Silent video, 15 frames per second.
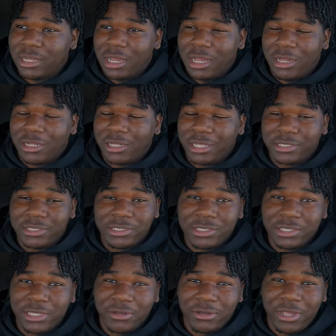I guess she's
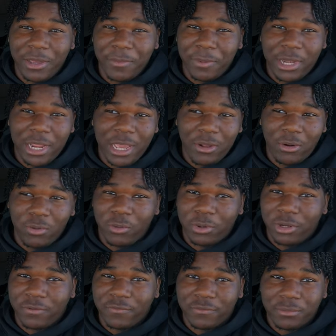still helping out or
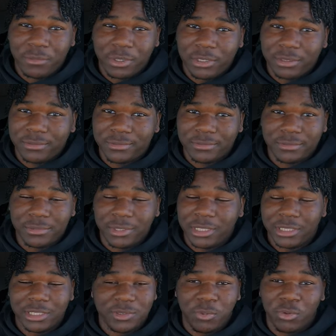whatever, but
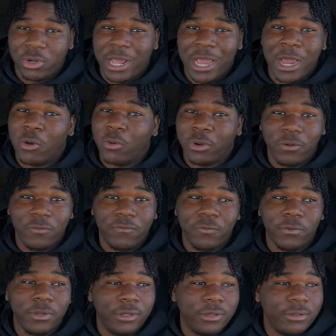at this point, I don't know for
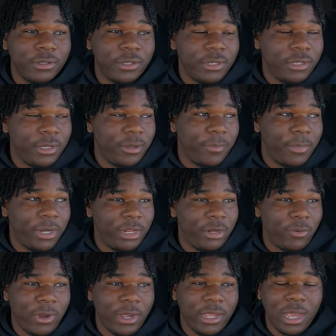real. But
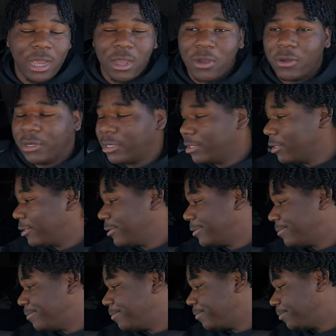anyway,
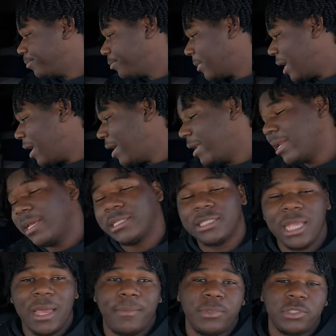y'all, um, our next
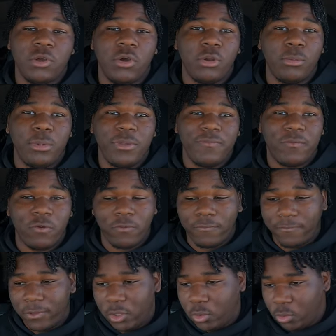stop is going to be for
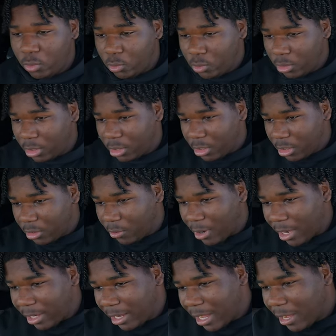fuel.
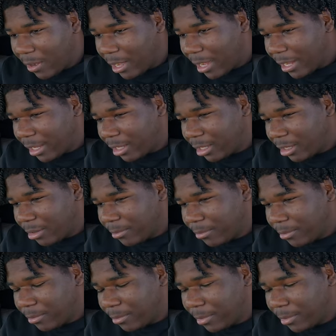Right now, I am